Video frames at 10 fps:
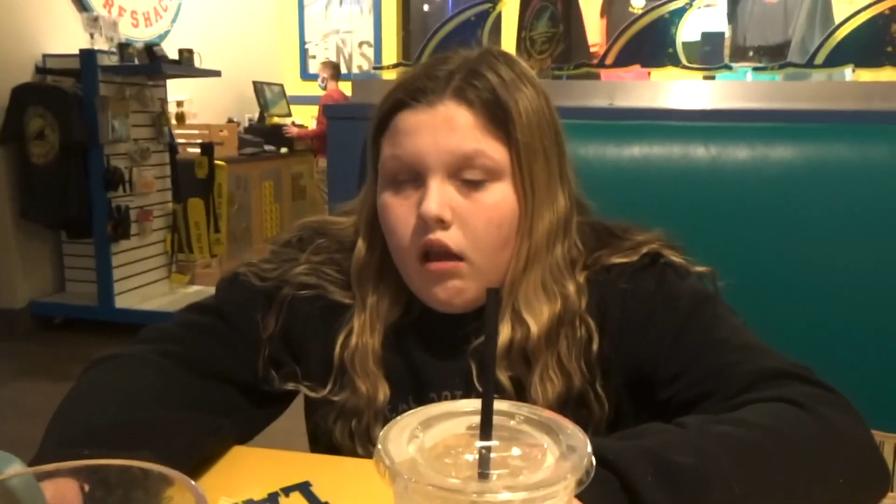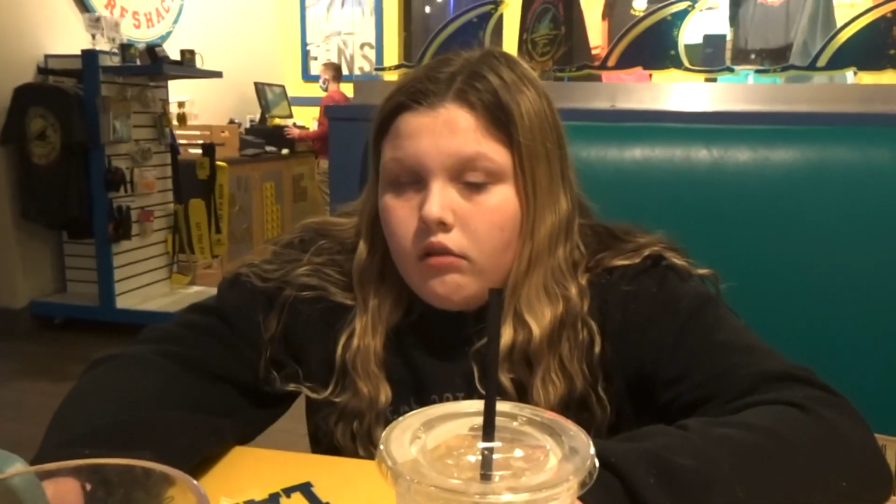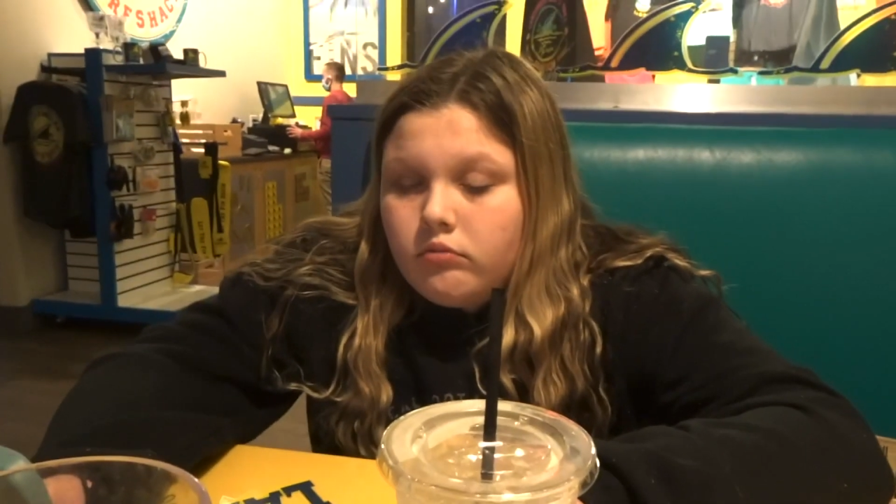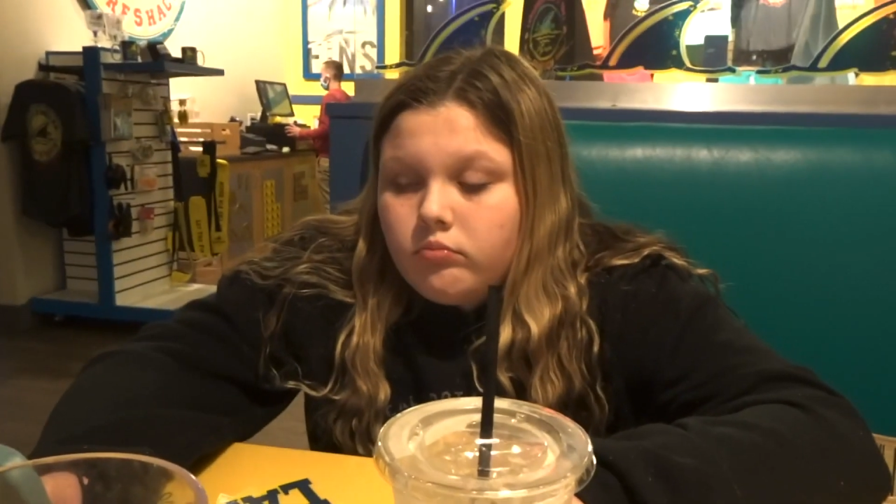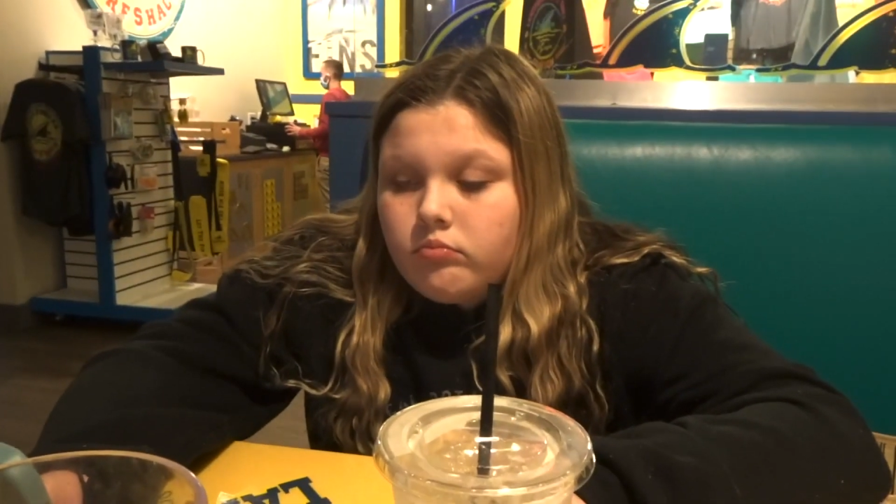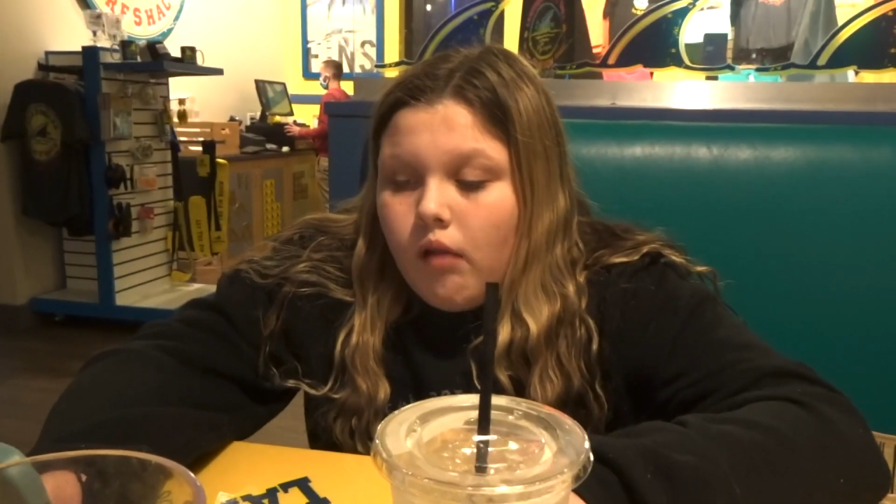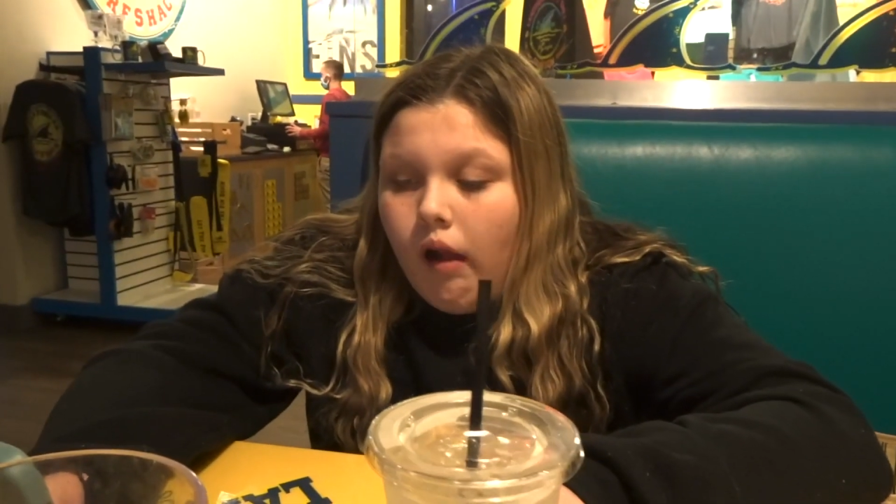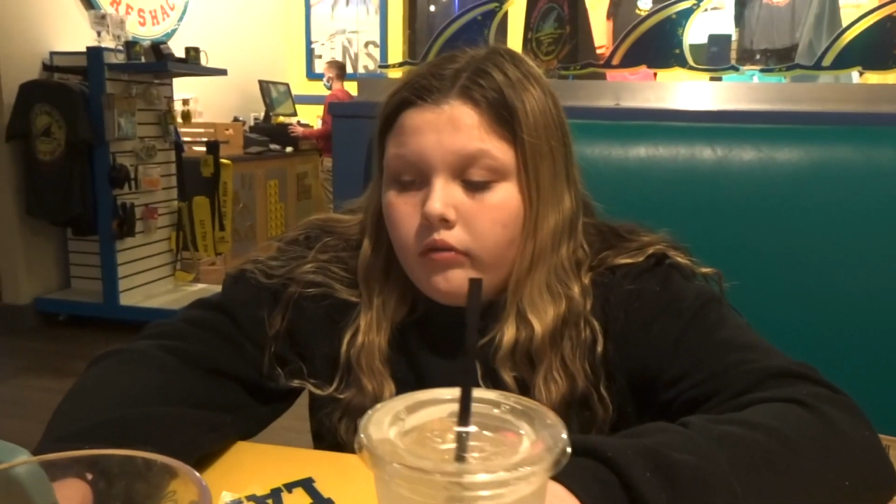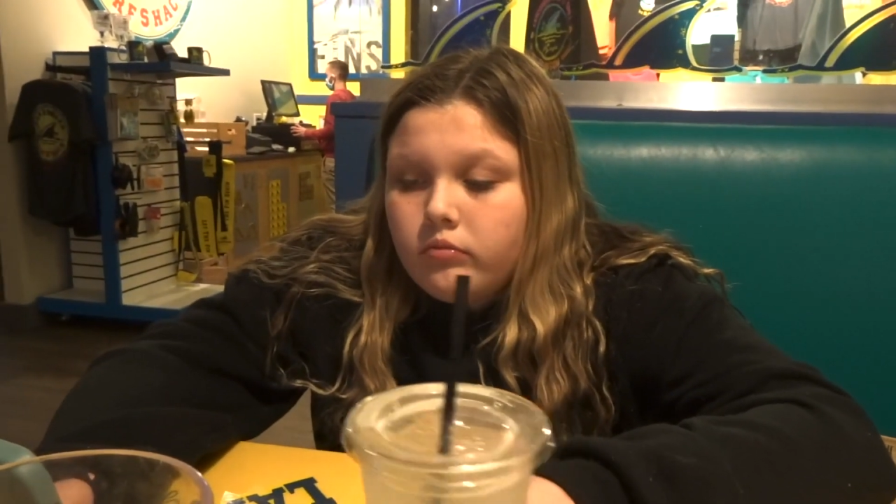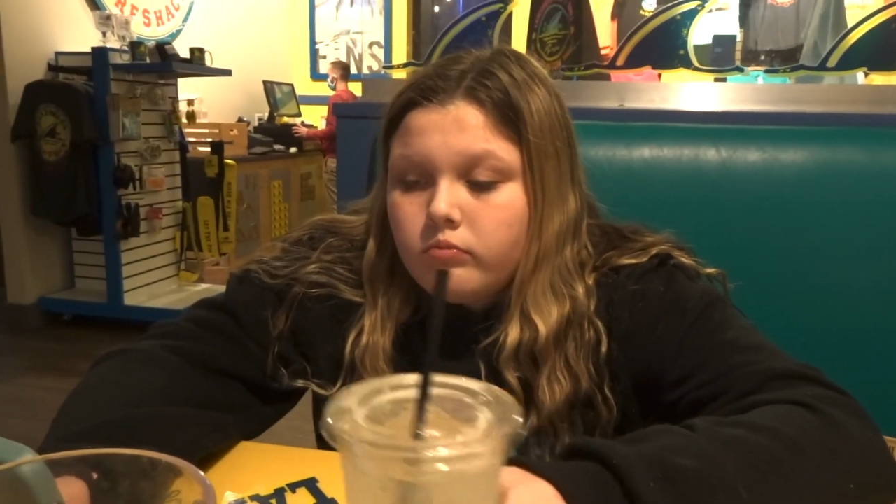It was
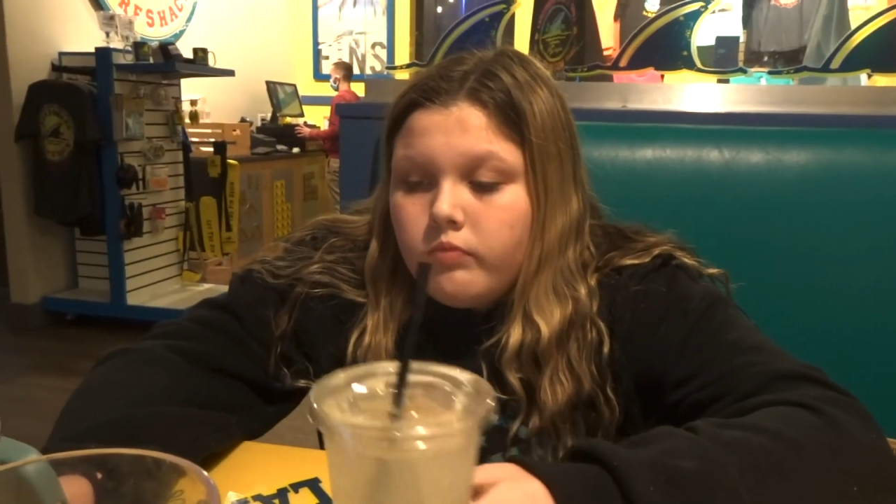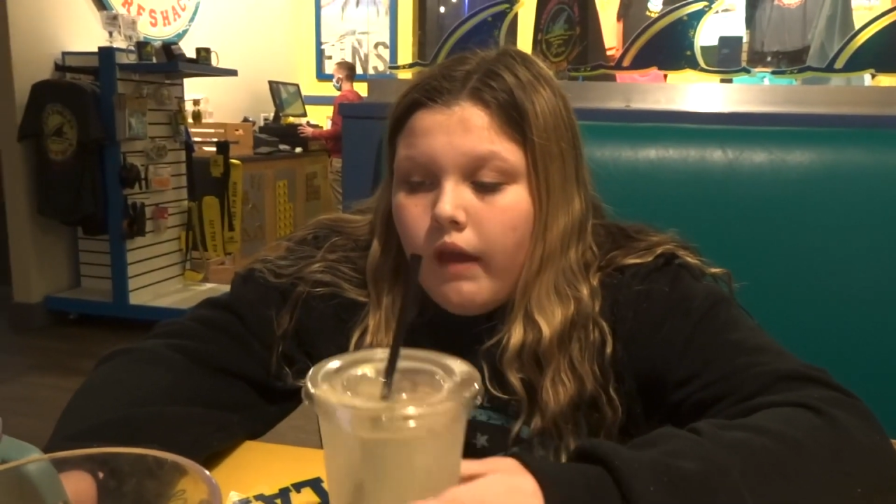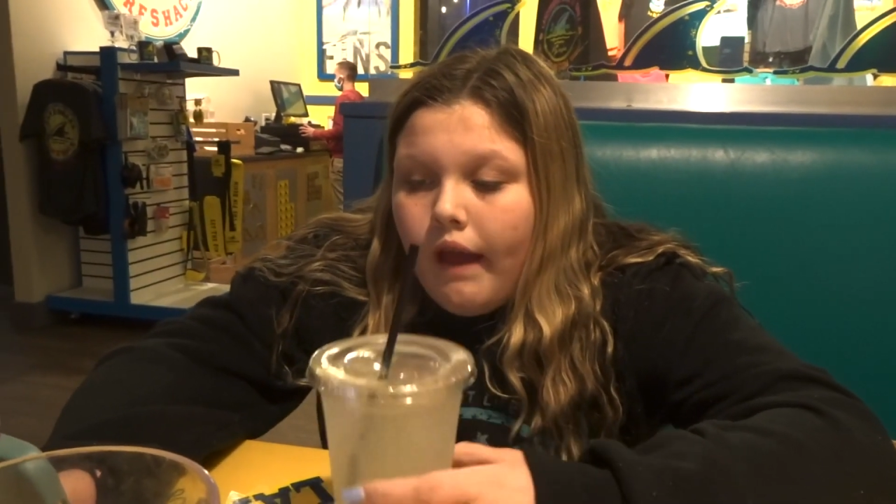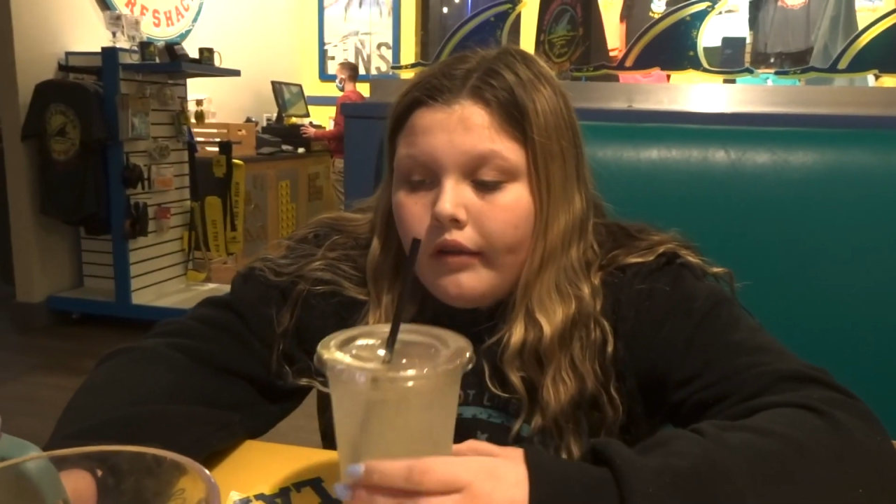delicious.